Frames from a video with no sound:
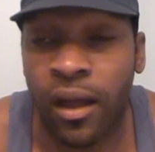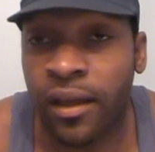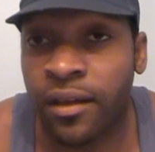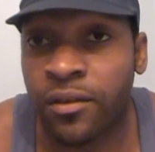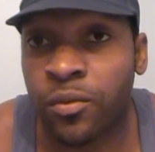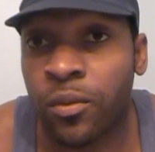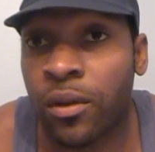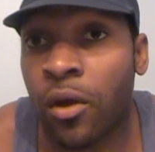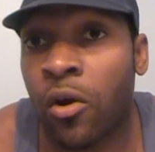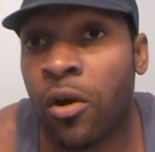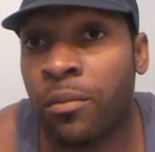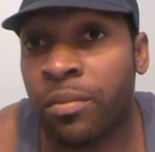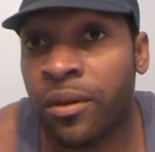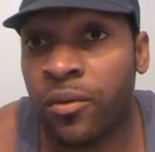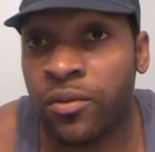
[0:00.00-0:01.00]
guess when the
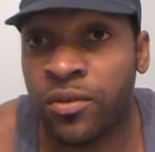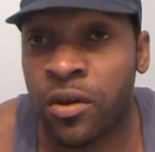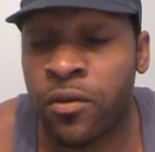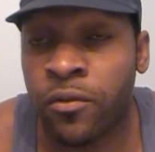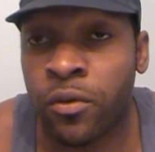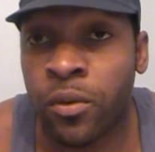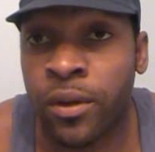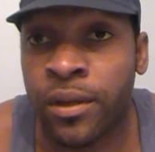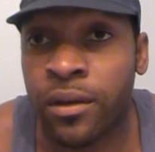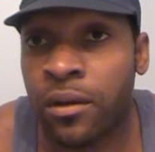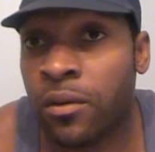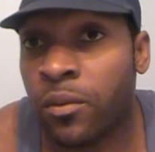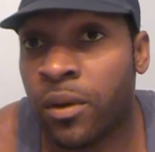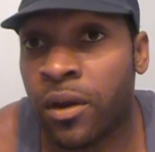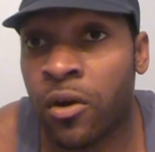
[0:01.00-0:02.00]
heartbeat was over with,
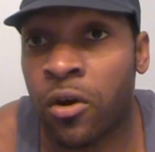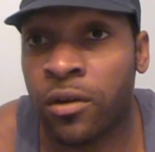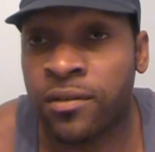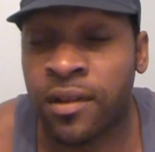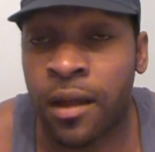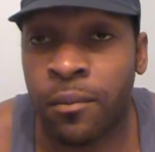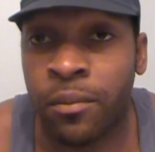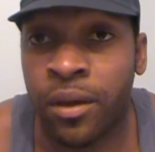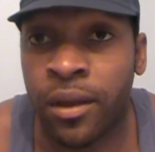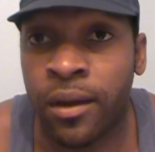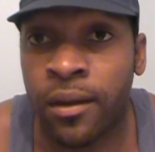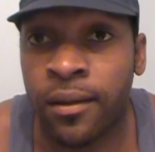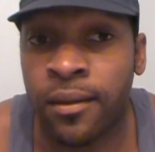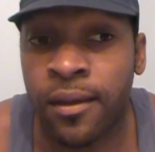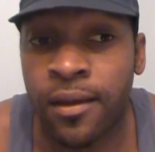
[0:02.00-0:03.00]
or when the heart stopped
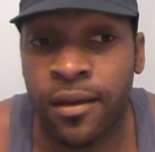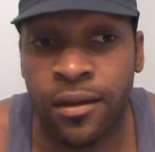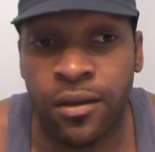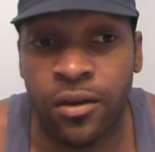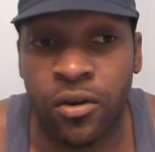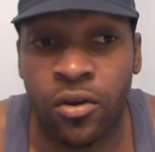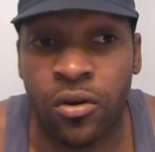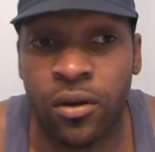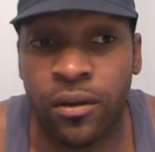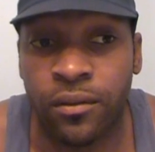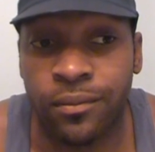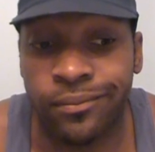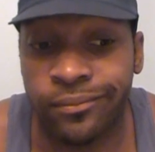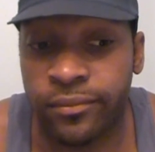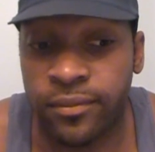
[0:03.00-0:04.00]
beating,
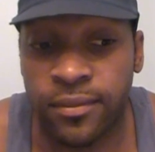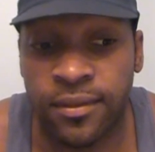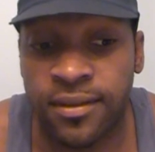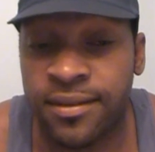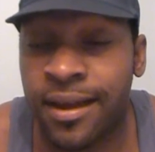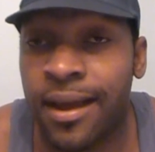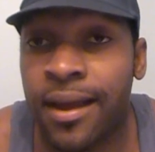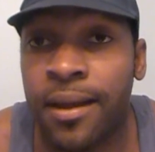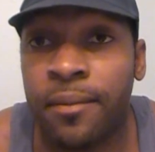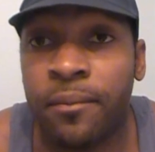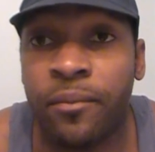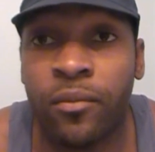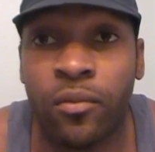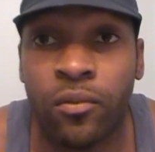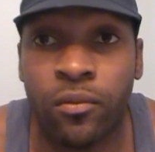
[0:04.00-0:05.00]

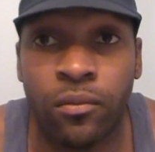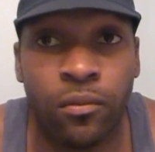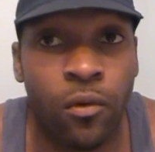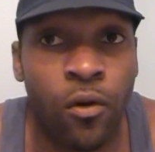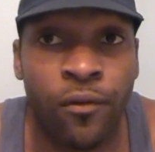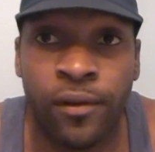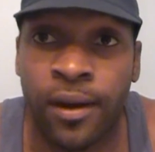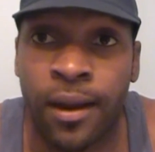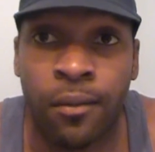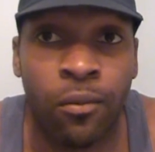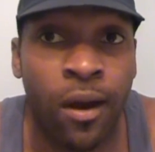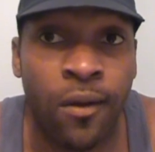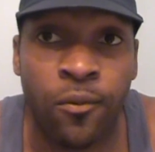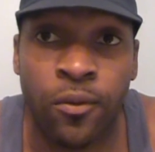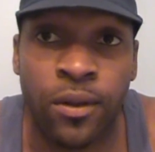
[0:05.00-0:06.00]
time overlapped
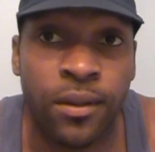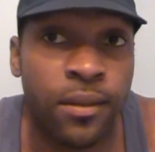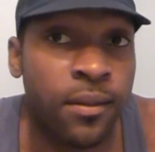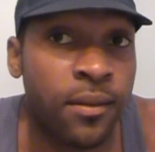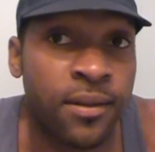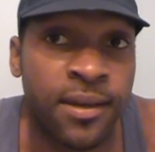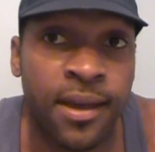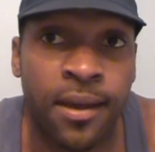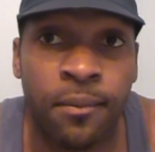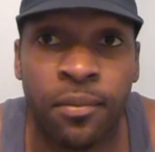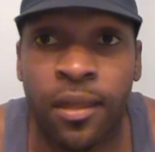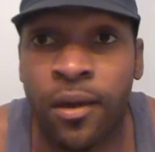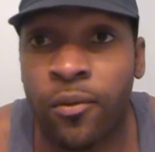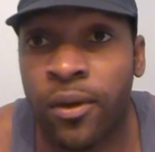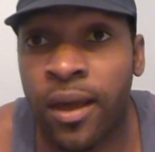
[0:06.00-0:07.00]
right with the
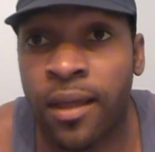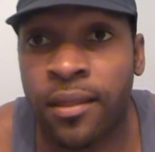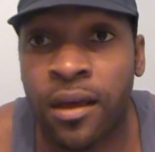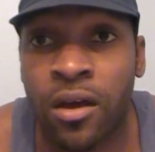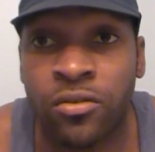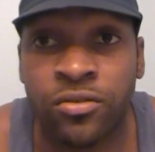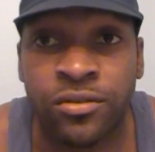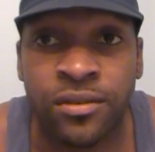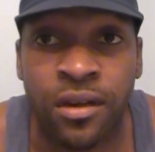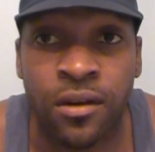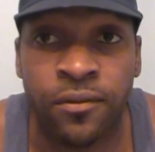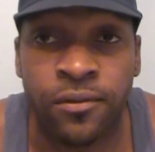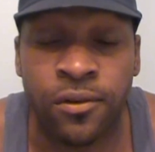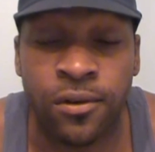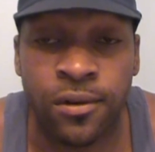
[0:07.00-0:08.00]
time that we got the
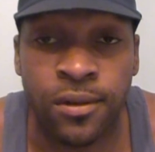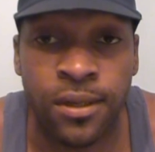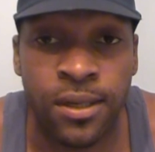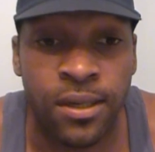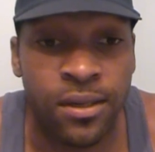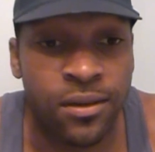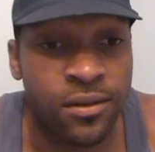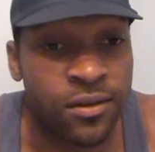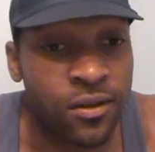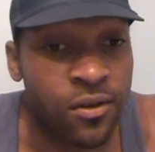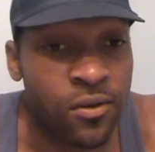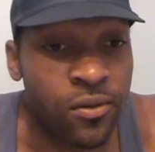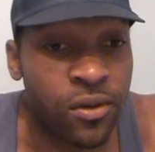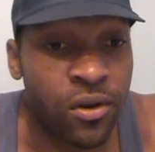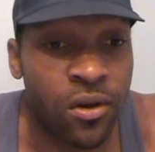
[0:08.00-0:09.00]
ultrasound for.
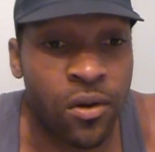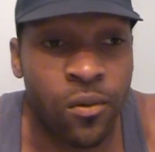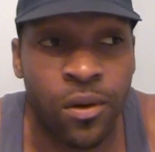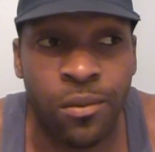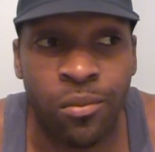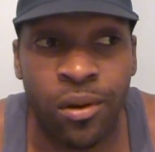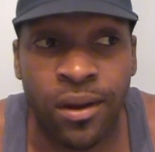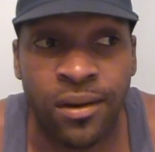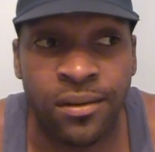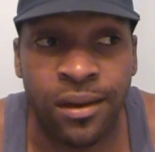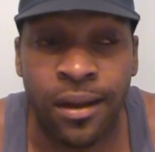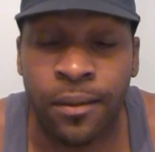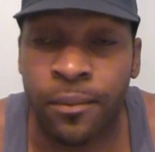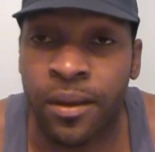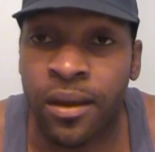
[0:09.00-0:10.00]
So, in one breath, it's
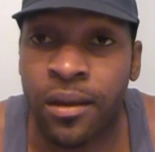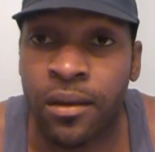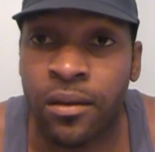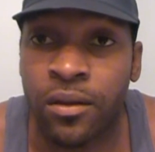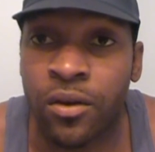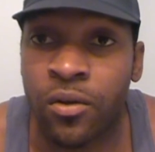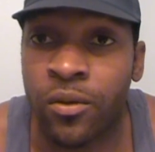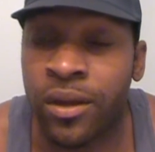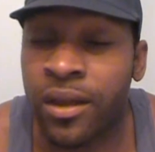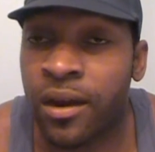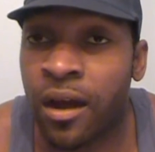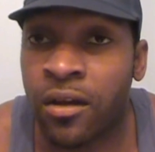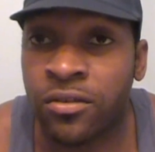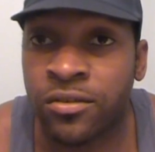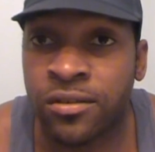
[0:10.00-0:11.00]
like, man, we get
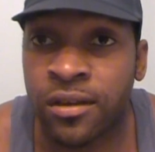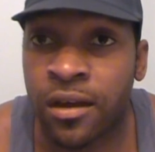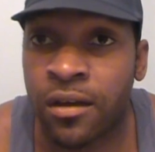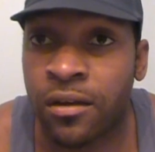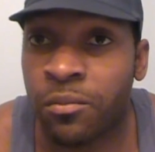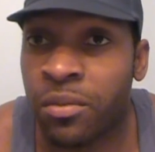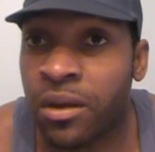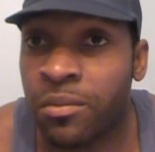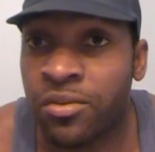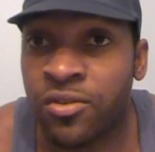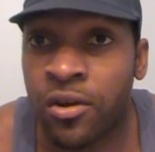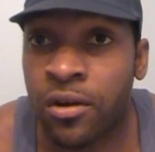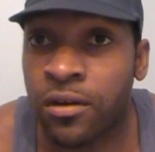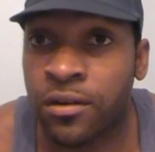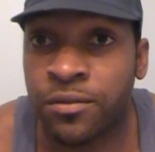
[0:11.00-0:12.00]
an ultrasound, the baby's
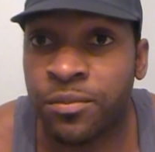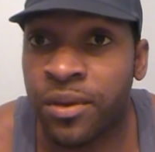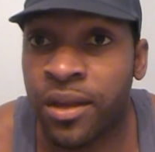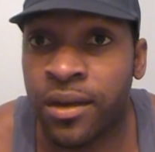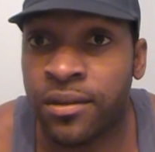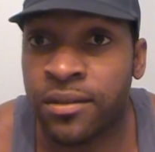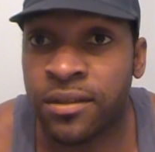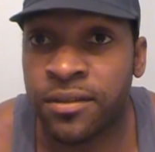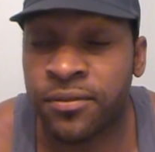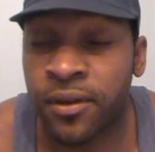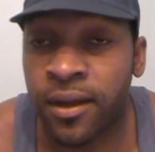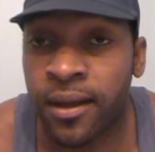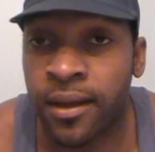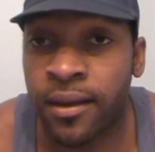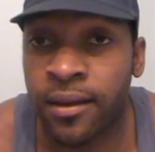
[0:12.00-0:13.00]
heart is beating just
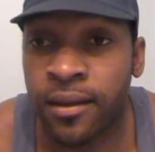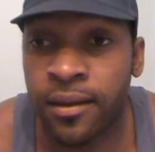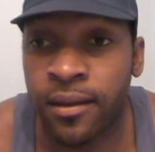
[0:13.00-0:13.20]
fine,